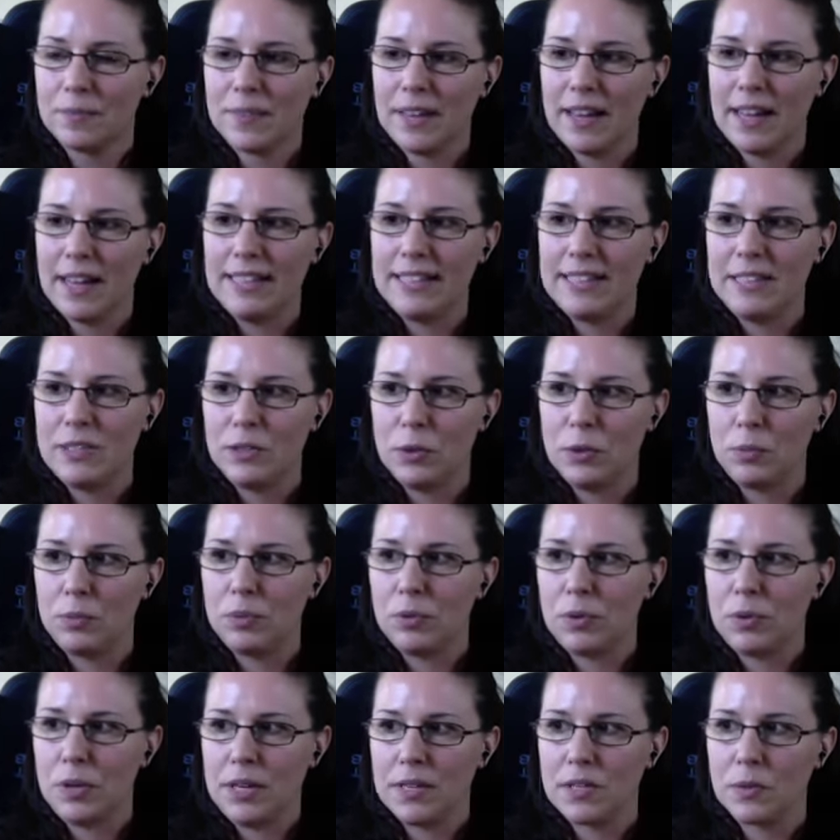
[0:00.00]
ideal
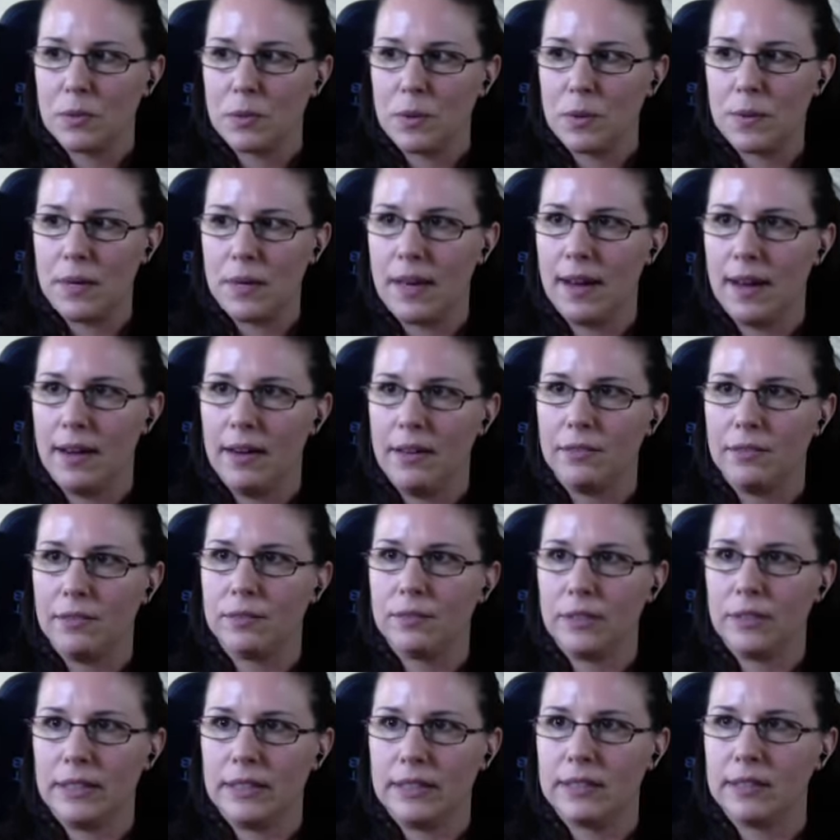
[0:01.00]
place where we have
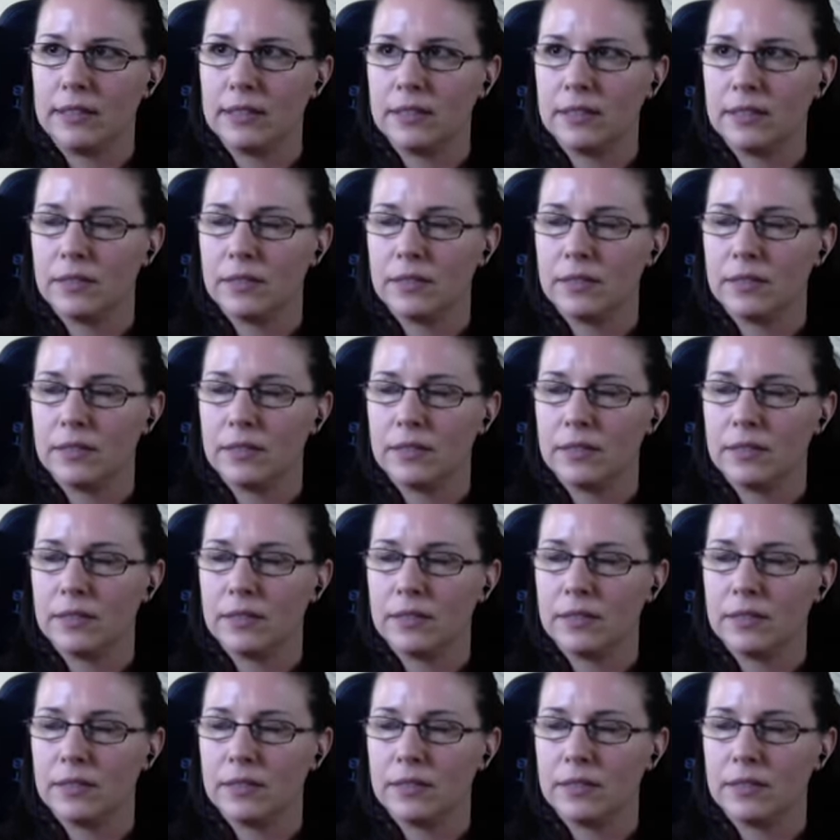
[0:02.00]
like